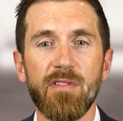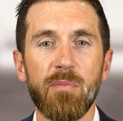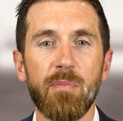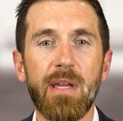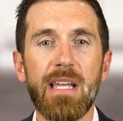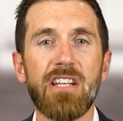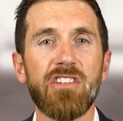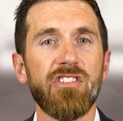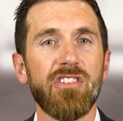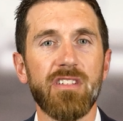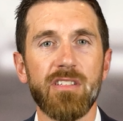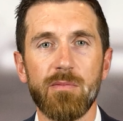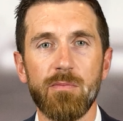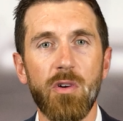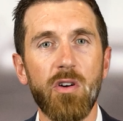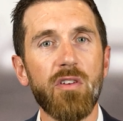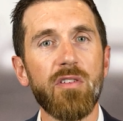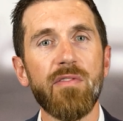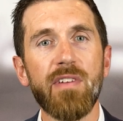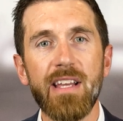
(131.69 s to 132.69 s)
the patient is
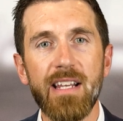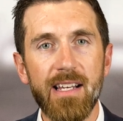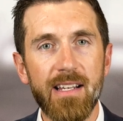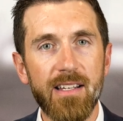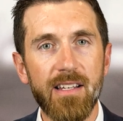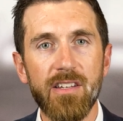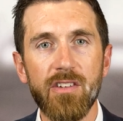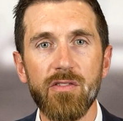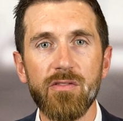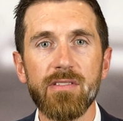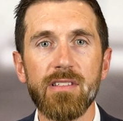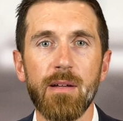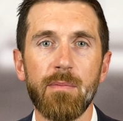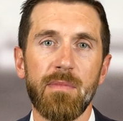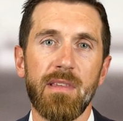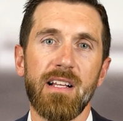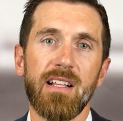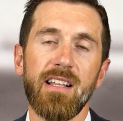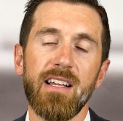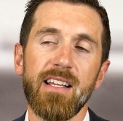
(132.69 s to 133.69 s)
motivated to do
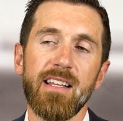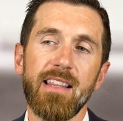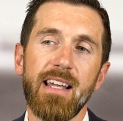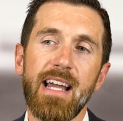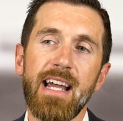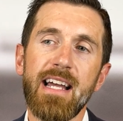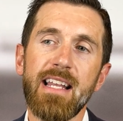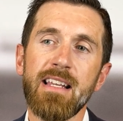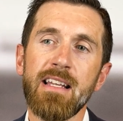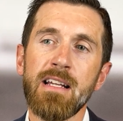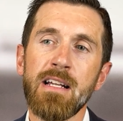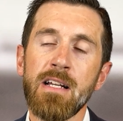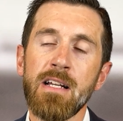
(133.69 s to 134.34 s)
something like that.